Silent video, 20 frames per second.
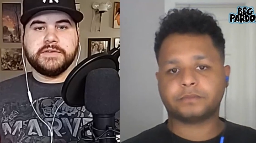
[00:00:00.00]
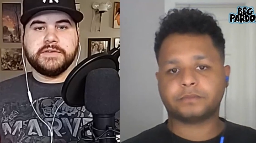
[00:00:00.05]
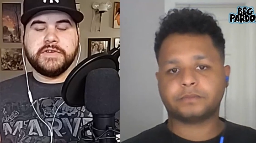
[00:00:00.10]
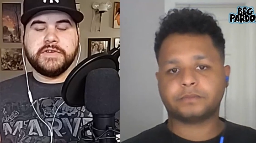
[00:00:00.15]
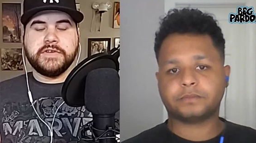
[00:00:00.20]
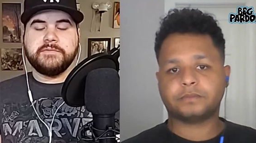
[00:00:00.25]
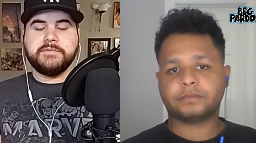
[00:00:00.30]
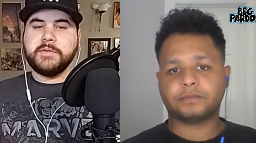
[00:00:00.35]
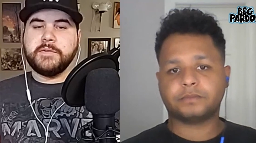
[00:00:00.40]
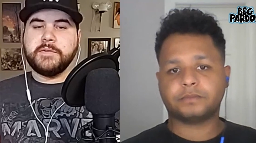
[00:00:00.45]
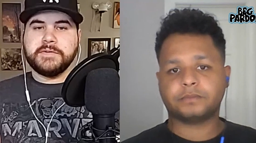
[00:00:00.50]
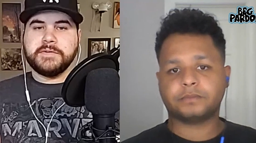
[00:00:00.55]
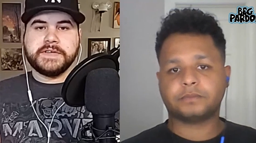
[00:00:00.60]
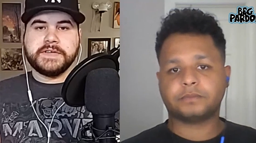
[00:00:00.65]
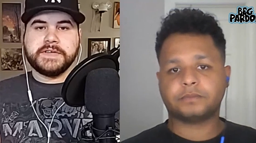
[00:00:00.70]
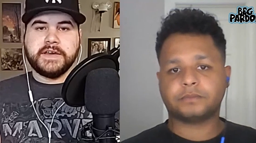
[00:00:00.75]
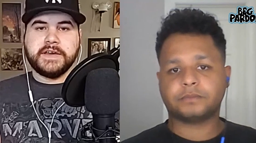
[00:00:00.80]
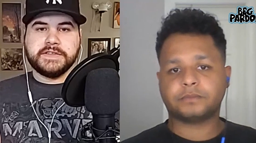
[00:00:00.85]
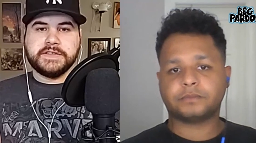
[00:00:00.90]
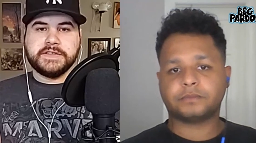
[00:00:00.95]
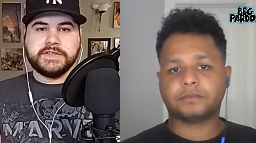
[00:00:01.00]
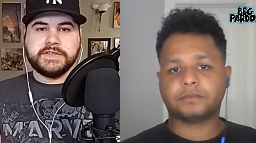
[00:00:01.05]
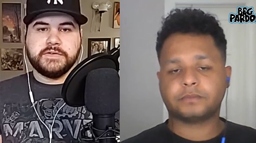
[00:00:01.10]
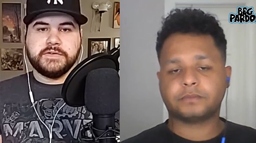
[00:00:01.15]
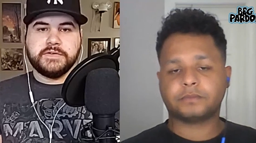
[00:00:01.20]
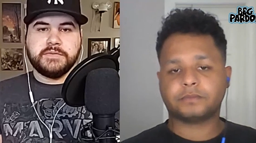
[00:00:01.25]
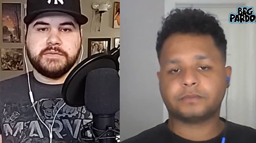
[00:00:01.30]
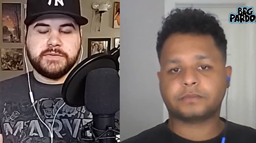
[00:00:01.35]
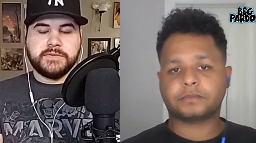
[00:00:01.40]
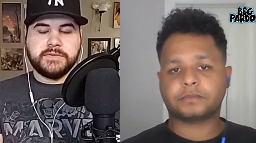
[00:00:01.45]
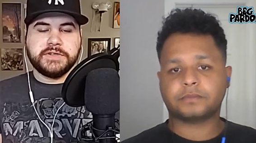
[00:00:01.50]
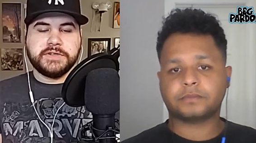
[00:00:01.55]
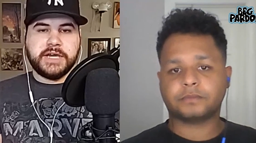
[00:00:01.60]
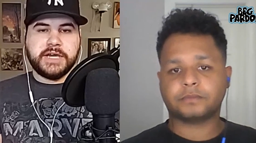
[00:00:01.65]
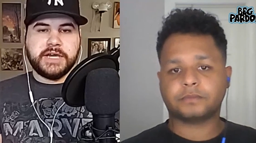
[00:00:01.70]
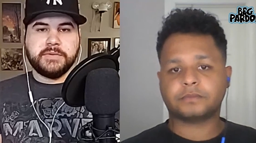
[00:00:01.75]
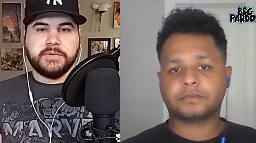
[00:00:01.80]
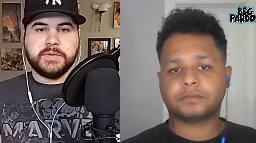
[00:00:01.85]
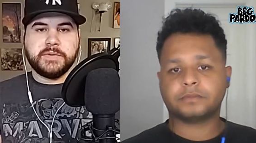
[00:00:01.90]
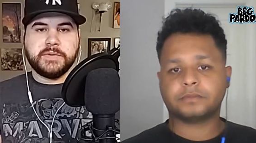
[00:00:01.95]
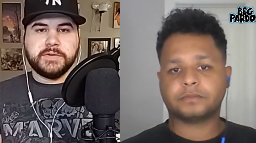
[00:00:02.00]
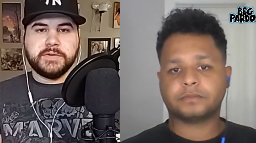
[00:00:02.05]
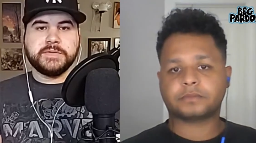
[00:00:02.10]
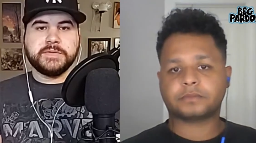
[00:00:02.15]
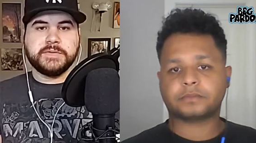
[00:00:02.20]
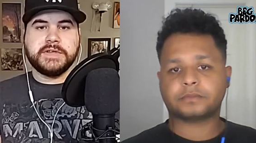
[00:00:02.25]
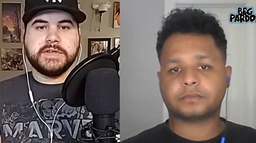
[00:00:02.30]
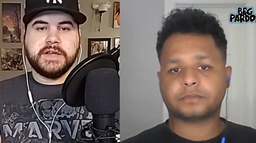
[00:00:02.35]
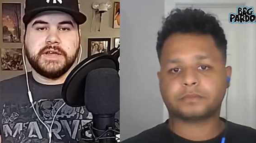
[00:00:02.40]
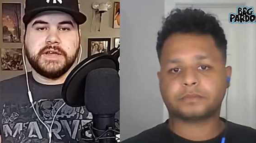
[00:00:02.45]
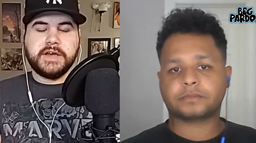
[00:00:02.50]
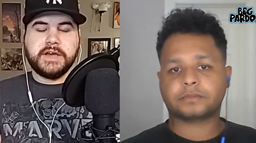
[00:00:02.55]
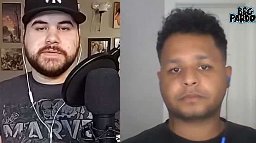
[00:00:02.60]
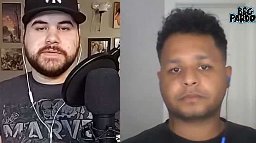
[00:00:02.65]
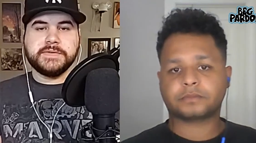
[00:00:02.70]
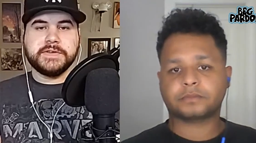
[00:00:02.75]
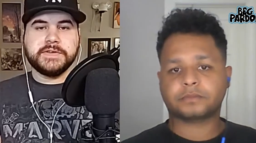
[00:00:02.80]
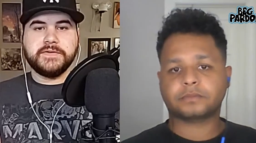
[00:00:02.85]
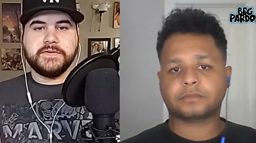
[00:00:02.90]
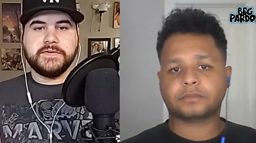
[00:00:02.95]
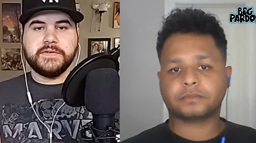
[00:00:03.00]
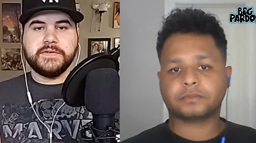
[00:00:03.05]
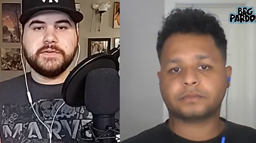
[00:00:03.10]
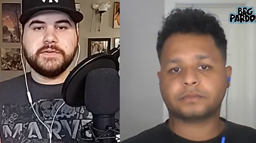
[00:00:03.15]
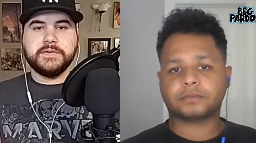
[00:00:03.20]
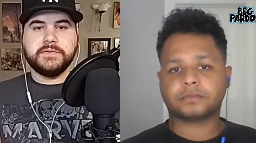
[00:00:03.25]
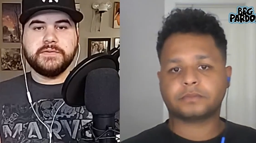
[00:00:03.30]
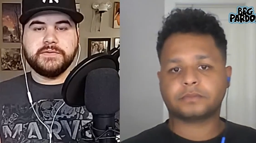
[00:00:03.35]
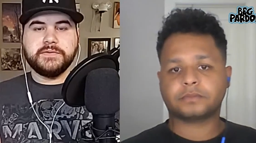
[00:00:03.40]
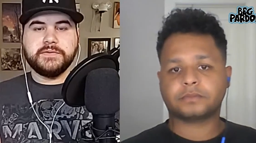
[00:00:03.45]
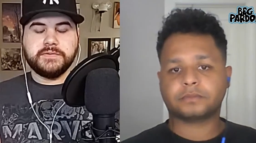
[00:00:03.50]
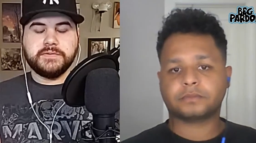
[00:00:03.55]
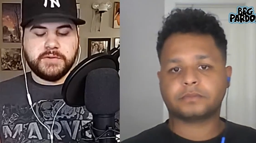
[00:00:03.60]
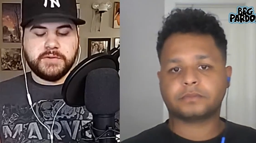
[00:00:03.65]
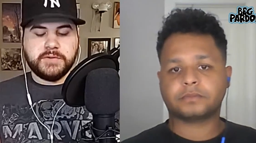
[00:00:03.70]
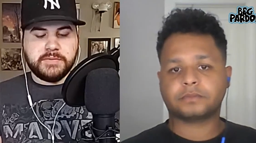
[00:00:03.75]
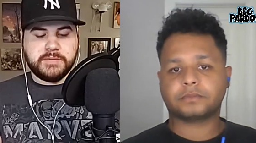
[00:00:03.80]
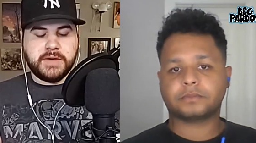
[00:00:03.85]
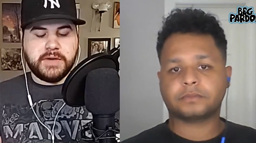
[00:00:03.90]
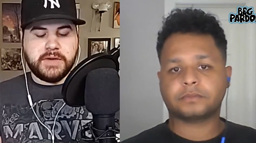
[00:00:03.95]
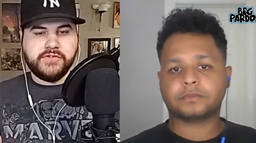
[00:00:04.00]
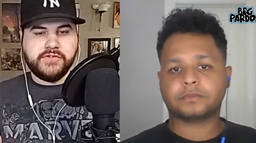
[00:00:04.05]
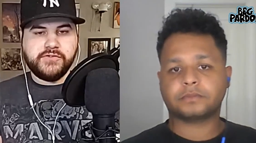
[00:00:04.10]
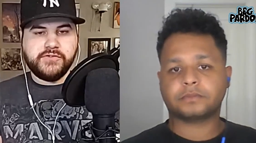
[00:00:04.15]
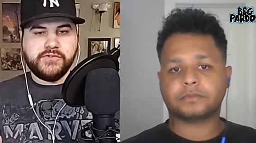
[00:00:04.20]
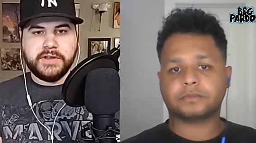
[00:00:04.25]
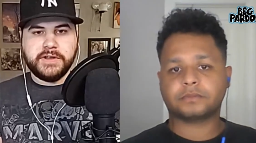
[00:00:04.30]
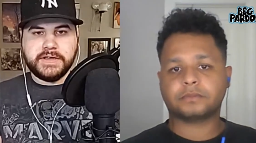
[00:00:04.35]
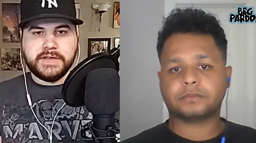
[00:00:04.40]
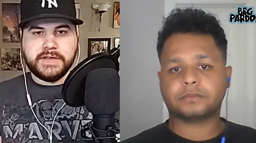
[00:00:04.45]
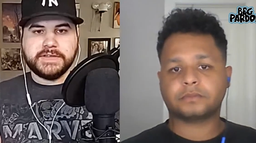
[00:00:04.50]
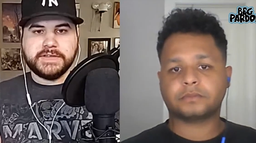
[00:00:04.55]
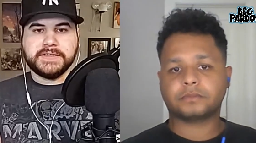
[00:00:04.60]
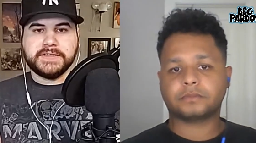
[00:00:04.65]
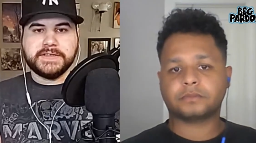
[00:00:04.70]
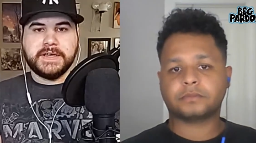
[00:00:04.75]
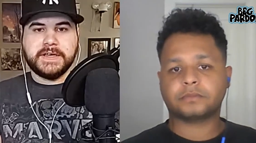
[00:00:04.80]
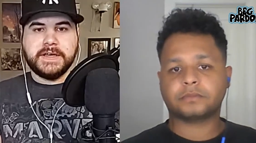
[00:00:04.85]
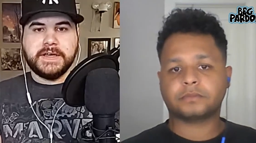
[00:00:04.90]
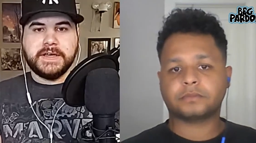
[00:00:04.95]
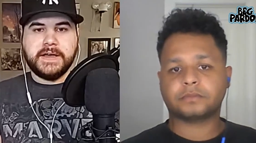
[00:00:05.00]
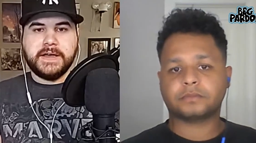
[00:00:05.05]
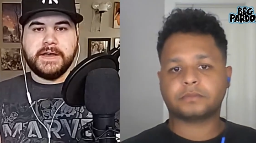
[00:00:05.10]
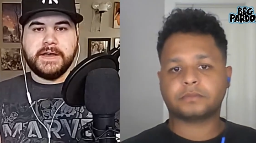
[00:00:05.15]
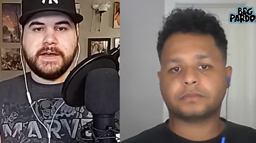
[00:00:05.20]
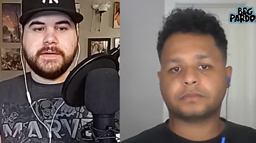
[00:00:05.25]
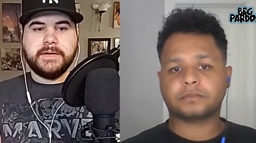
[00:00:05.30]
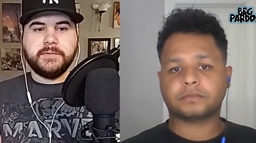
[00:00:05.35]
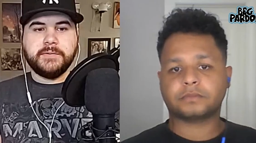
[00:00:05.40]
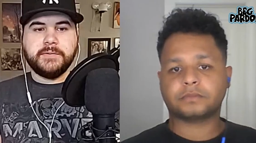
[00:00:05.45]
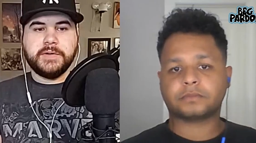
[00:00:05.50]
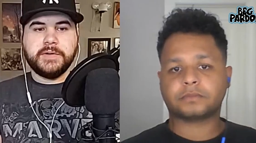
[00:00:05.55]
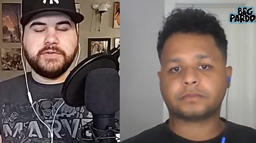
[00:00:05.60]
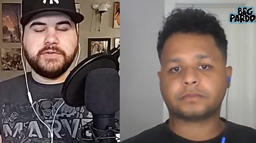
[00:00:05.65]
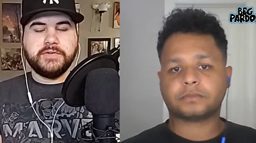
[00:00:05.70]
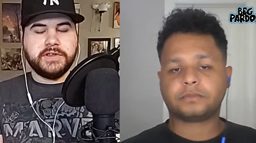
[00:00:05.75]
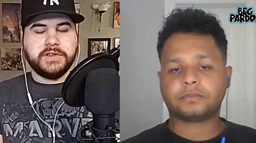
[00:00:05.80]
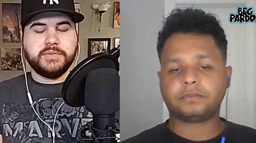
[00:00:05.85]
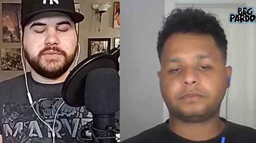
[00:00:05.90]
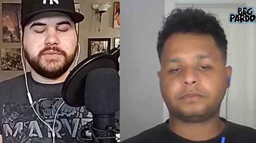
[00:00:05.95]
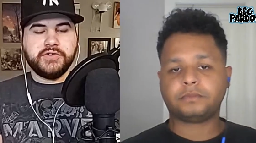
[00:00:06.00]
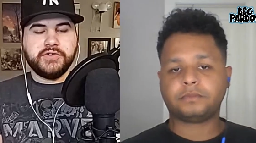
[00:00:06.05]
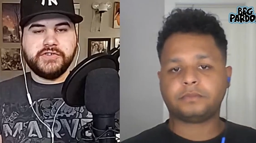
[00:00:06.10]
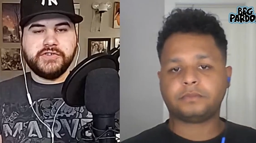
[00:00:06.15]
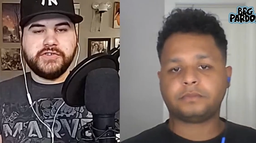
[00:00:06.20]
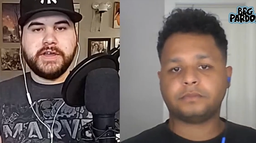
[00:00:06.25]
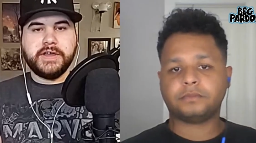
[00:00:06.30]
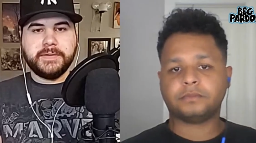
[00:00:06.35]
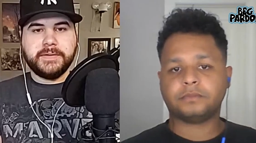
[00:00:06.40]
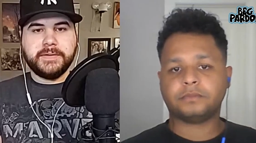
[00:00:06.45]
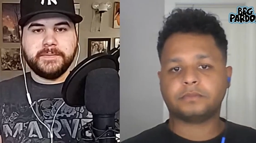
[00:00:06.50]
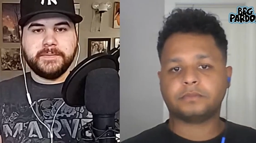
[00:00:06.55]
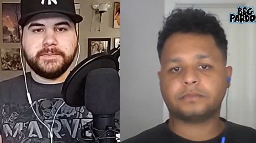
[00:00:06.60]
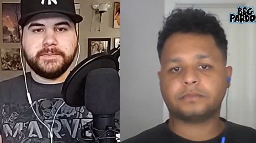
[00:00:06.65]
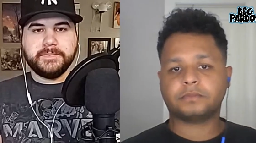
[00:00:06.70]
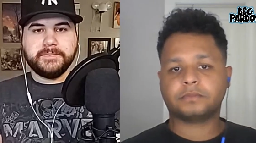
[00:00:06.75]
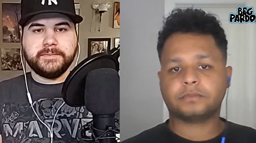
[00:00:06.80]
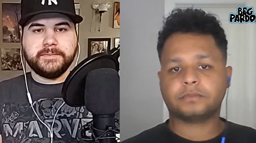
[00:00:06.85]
Speaker 1: take a brief moment of silence to remember Chadwick Boseman. Um, so if you wouldn't mind joining us, uh, we'd really appreciate it.